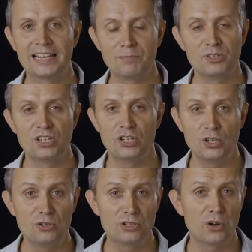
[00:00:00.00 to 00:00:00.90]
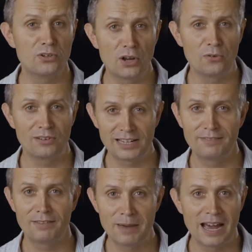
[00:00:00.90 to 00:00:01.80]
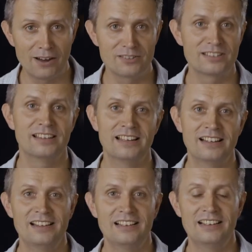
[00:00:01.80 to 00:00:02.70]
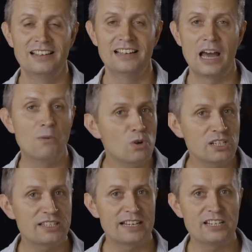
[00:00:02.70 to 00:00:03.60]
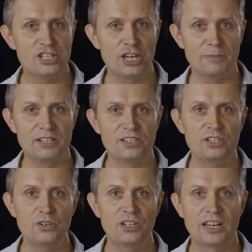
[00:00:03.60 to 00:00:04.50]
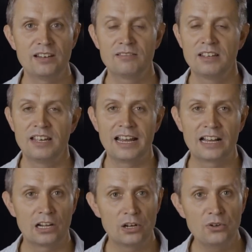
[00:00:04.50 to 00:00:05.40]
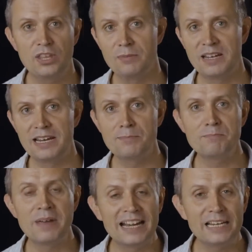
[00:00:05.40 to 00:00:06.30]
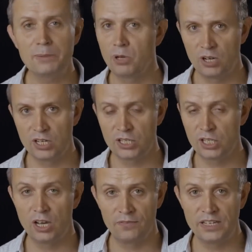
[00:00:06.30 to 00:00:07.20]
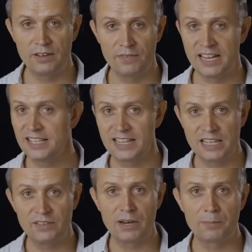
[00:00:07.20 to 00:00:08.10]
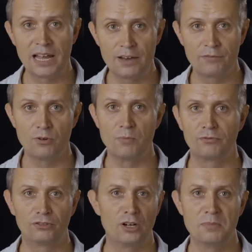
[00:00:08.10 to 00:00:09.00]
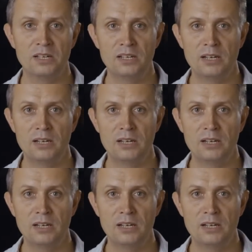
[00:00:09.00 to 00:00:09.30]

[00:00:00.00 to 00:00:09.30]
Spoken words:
them to do, so don't leave them out. And once they're determined, you can include them in many parts of the event and the event platform, from